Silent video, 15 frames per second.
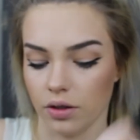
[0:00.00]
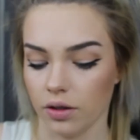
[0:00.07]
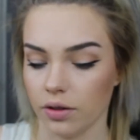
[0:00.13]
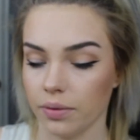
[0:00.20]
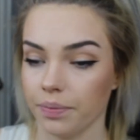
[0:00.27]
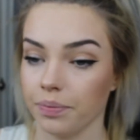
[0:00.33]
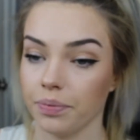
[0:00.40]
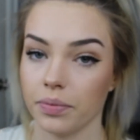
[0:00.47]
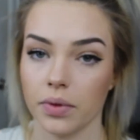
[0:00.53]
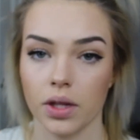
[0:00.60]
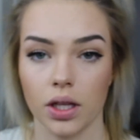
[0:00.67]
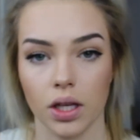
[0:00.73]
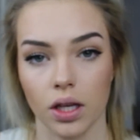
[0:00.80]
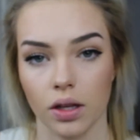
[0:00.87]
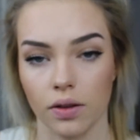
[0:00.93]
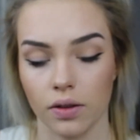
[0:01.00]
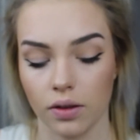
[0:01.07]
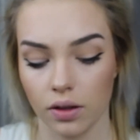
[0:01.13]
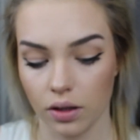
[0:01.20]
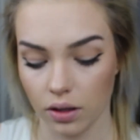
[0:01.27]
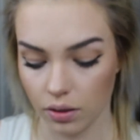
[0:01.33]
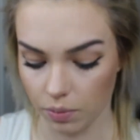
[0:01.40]
know. Can't
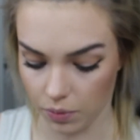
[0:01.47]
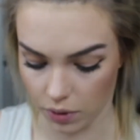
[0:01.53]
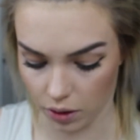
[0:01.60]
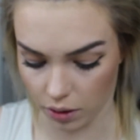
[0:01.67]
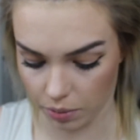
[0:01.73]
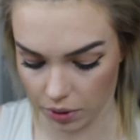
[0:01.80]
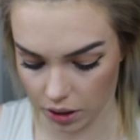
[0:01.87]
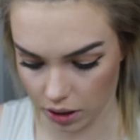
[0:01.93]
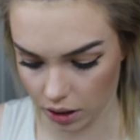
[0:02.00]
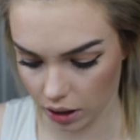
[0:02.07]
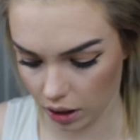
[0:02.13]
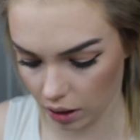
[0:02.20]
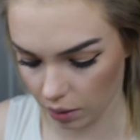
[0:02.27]
see. Not behind the